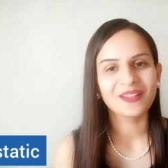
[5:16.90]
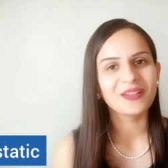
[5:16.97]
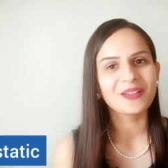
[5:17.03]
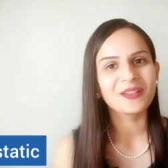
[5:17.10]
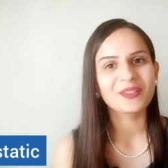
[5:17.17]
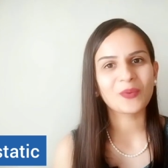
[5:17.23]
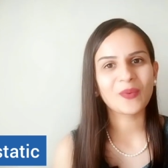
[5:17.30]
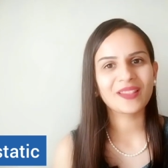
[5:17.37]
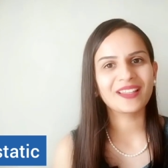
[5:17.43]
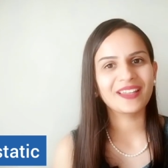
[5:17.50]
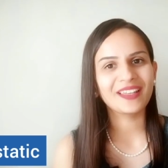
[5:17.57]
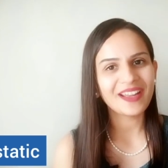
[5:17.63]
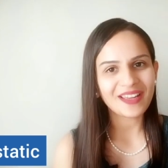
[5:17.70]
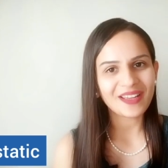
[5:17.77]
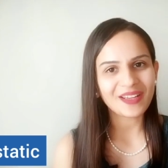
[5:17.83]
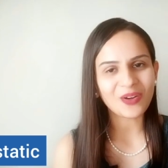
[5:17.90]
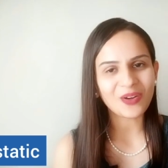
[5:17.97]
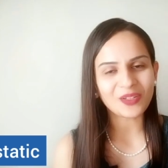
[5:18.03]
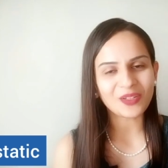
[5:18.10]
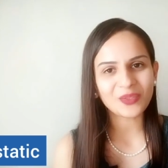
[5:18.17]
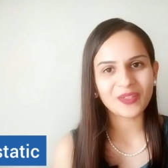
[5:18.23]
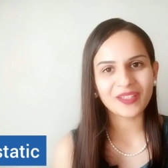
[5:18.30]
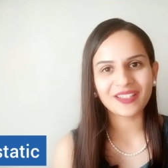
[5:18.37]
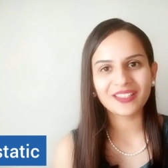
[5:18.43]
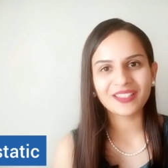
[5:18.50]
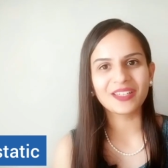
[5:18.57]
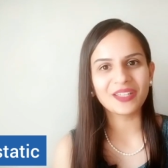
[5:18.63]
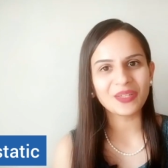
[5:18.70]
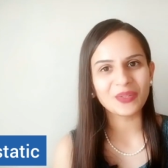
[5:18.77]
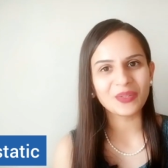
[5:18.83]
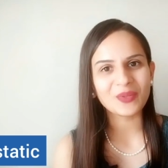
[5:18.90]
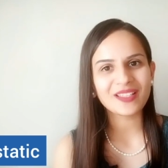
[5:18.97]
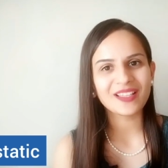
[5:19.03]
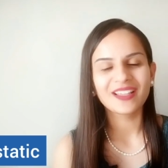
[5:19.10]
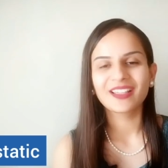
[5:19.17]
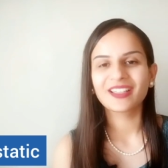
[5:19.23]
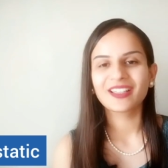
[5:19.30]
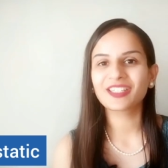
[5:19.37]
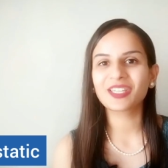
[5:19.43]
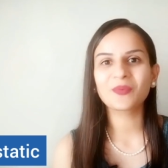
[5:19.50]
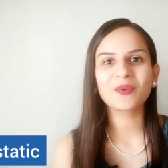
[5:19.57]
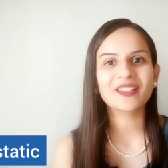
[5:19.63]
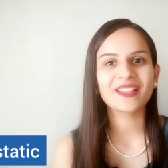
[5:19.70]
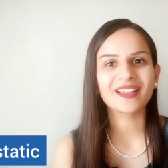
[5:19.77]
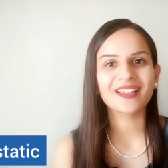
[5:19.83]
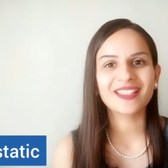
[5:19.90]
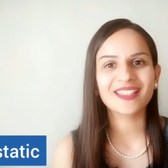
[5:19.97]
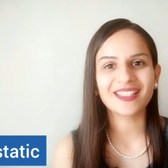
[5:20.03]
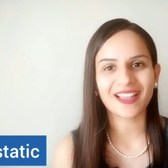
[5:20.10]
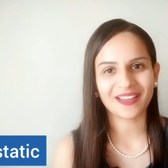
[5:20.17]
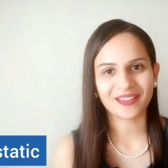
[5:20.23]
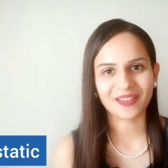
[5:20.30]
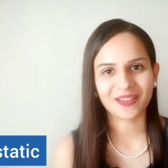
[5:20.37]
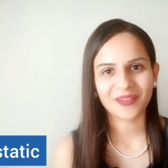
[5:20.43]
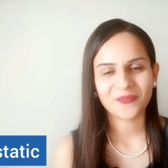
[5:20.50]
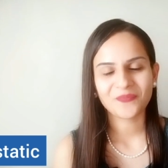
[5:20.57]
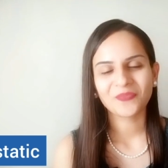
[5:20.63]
So when the lady got to hear the news, she was ecstatic.